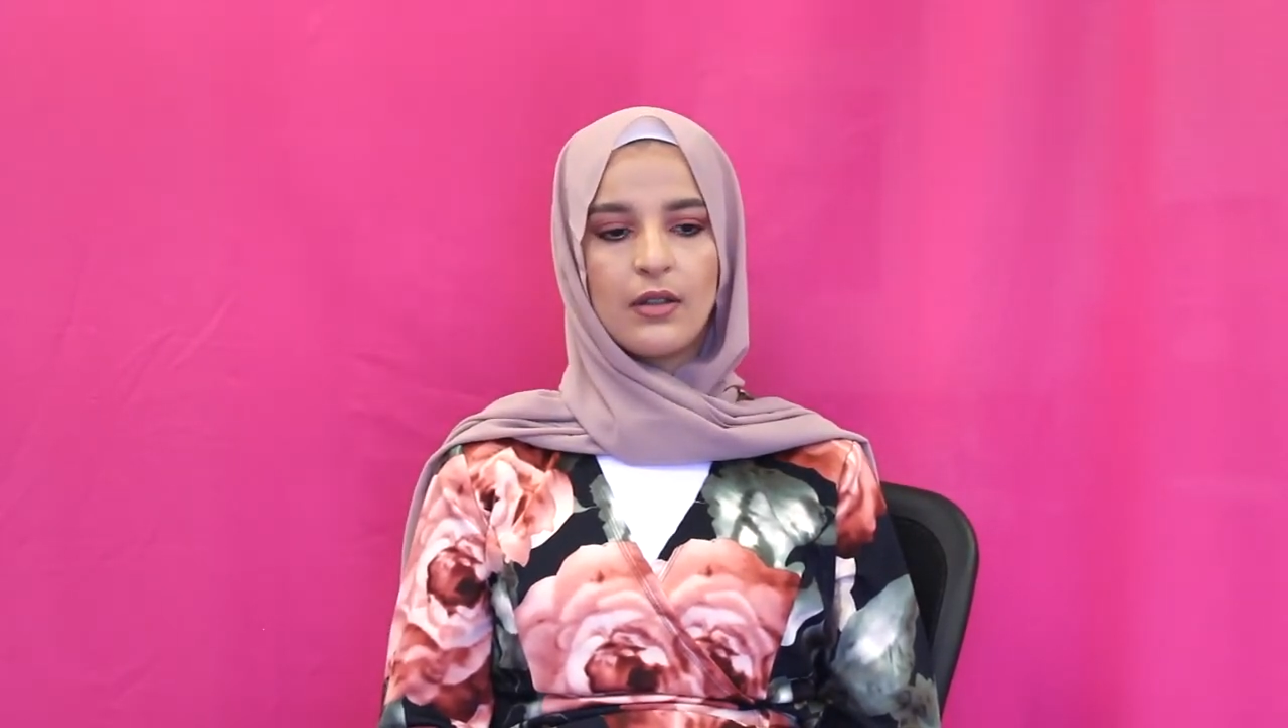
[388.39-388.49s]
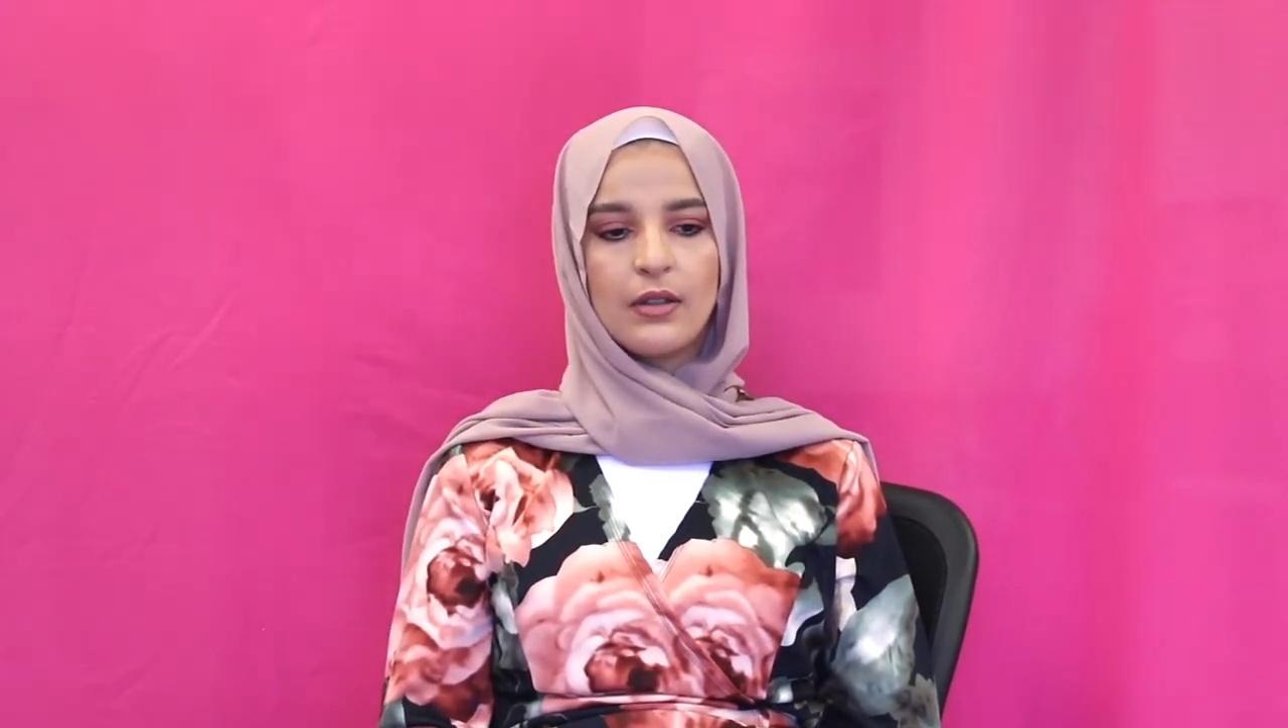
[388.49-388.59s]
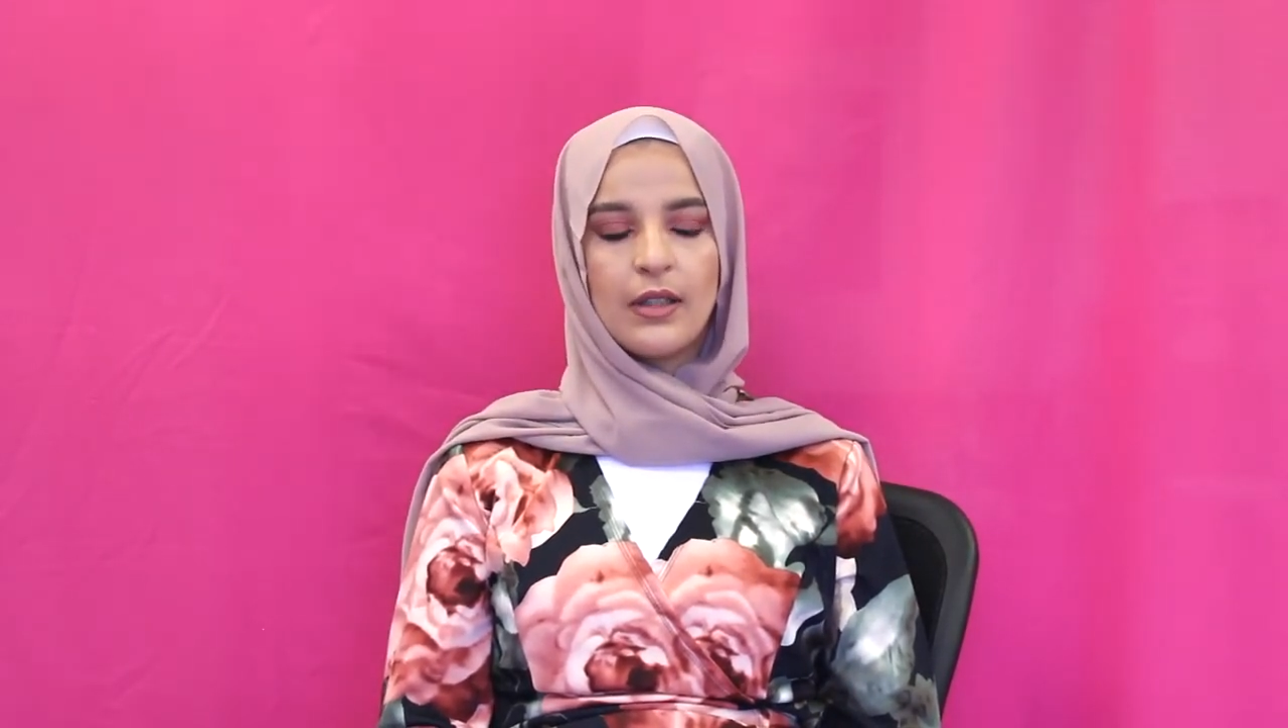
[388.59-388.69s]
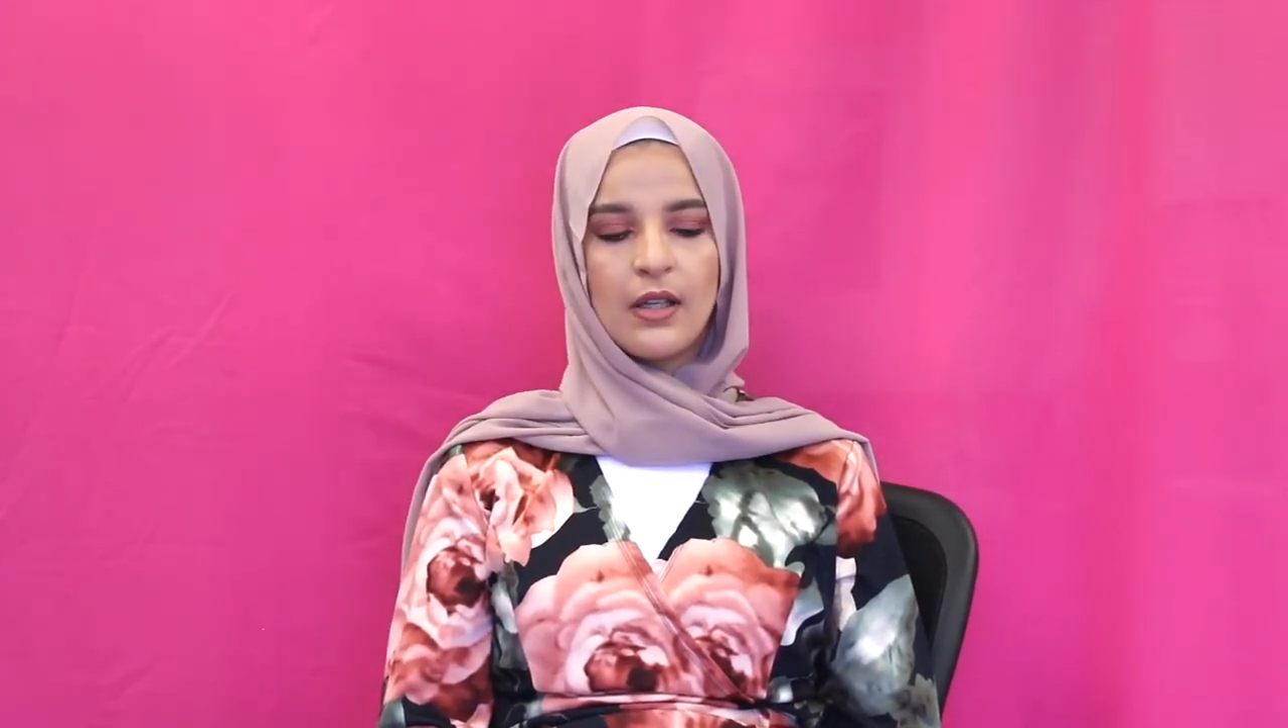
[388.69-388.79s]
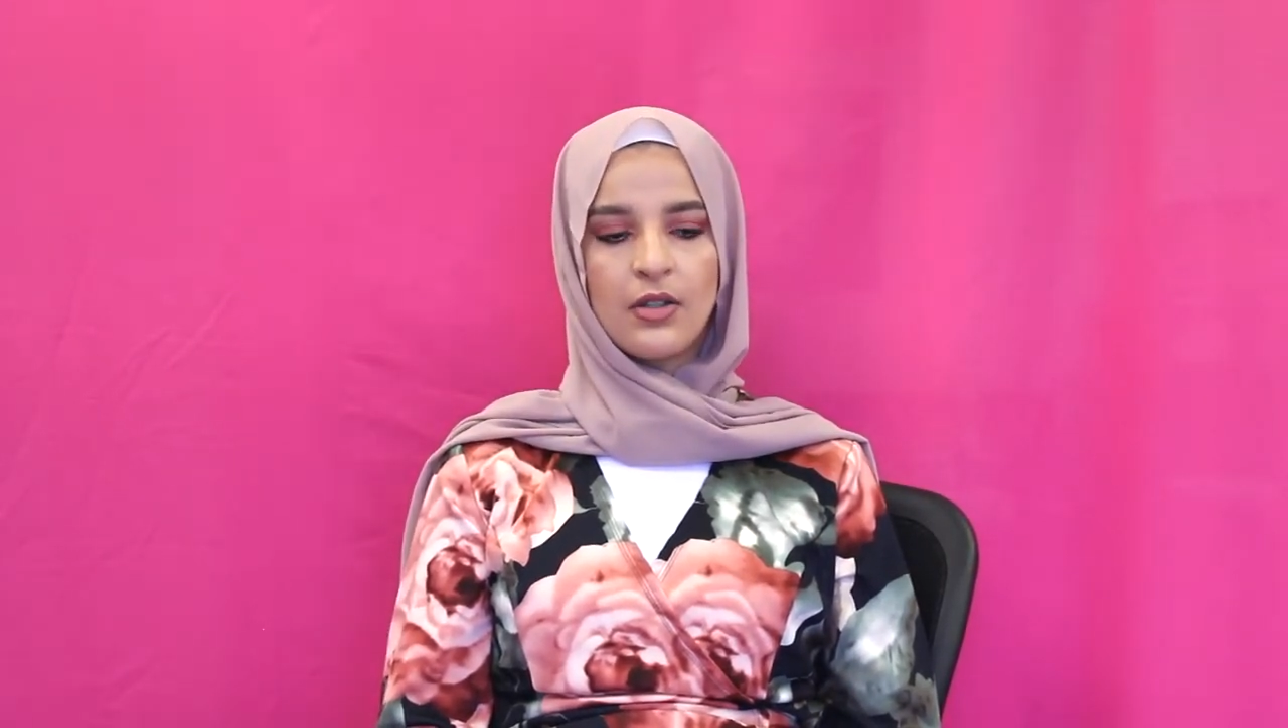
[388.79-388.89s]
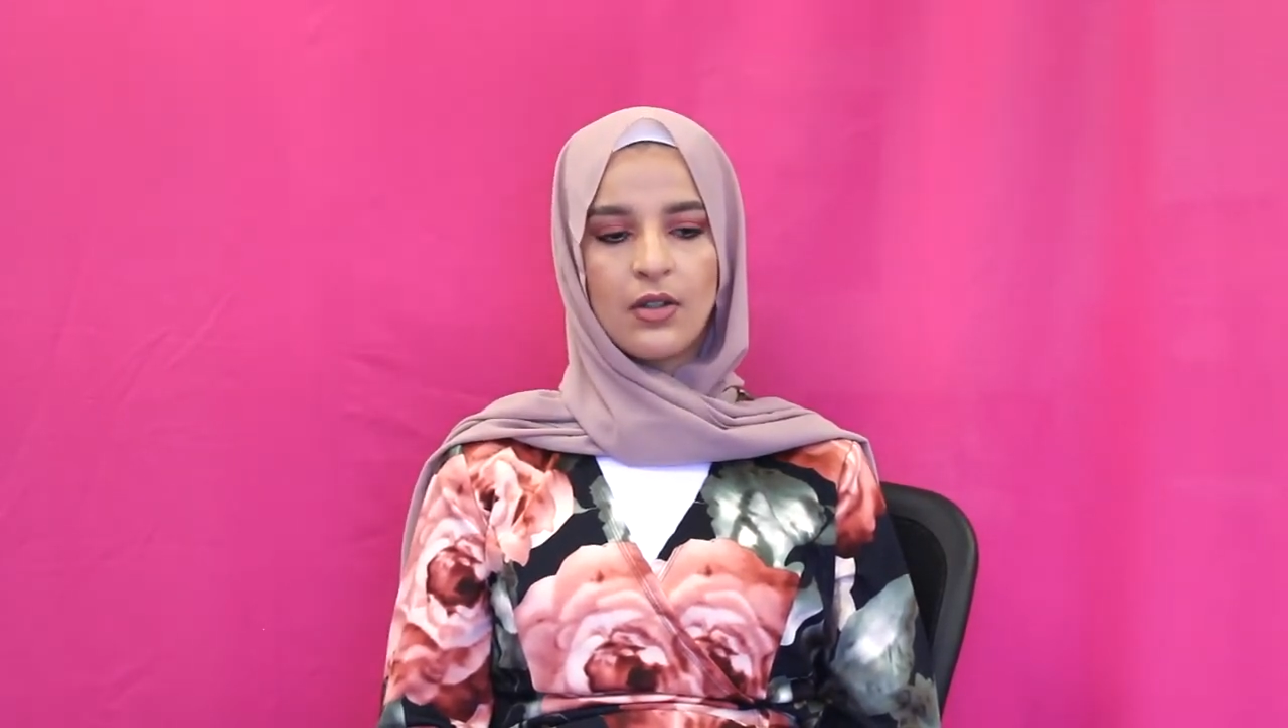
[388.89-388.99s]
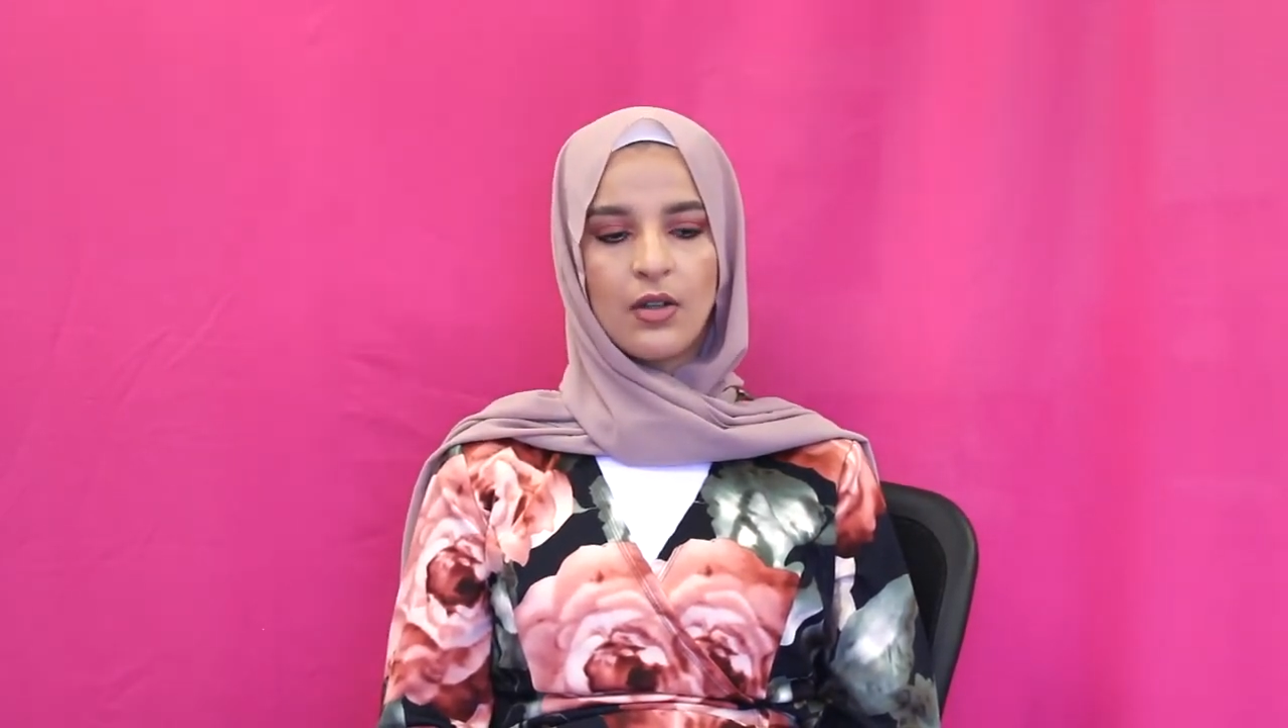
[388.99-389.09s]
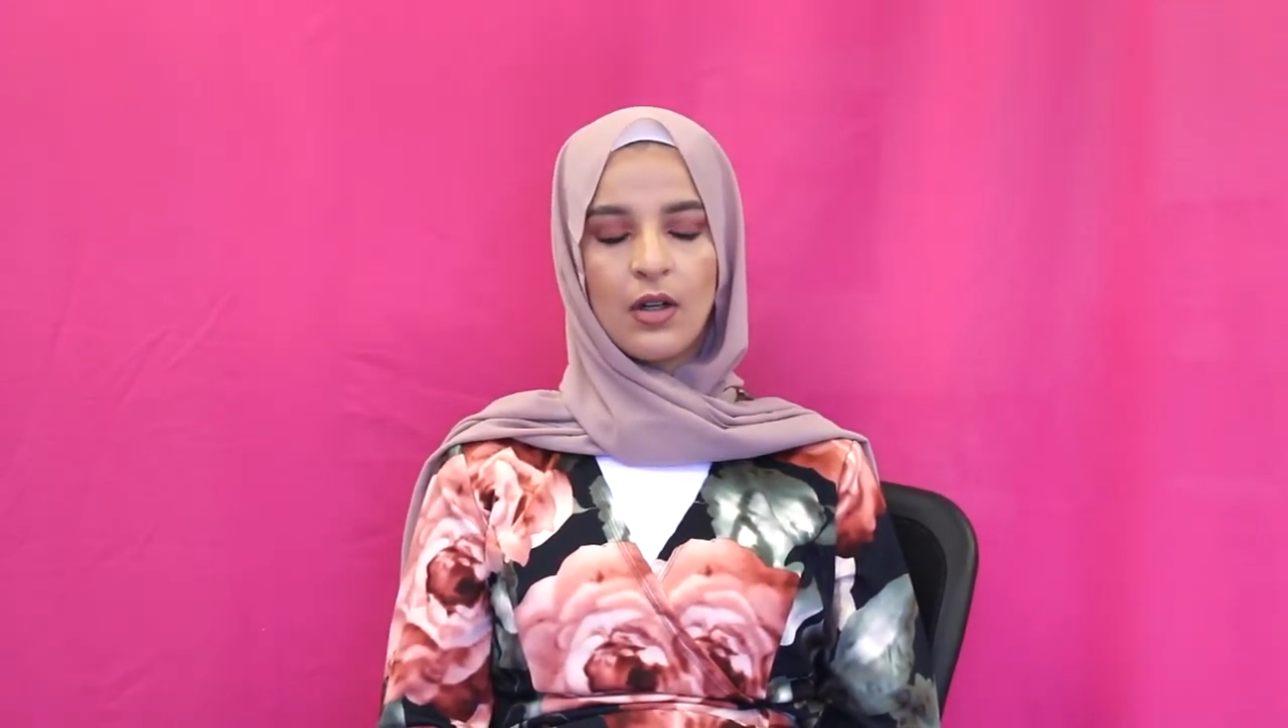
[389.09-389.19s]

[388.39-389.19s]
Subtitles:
yes, there